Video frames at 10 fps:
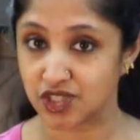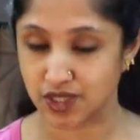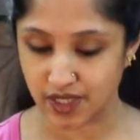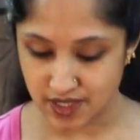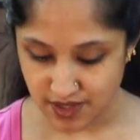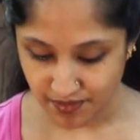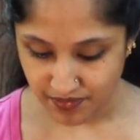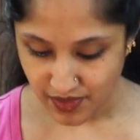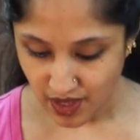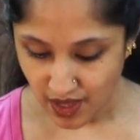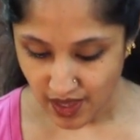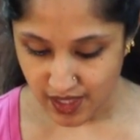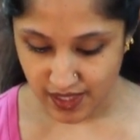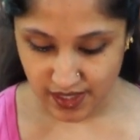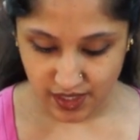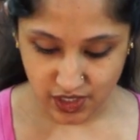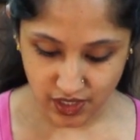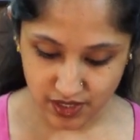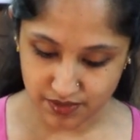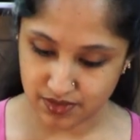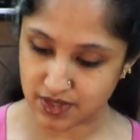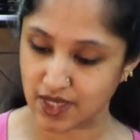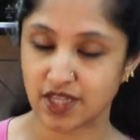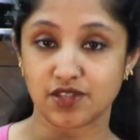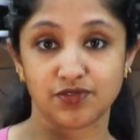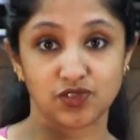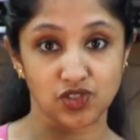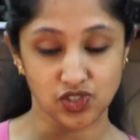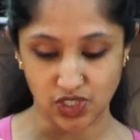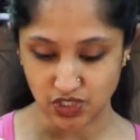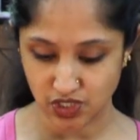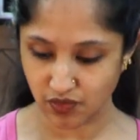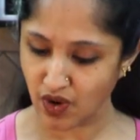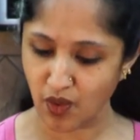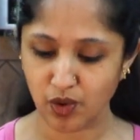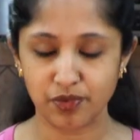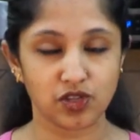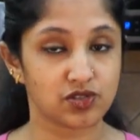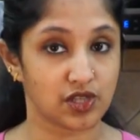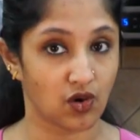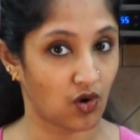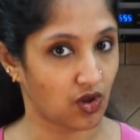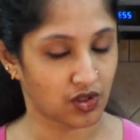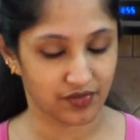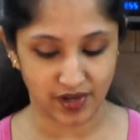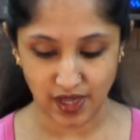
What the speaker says: chilies, a good size of ginger. I won't be using all of it.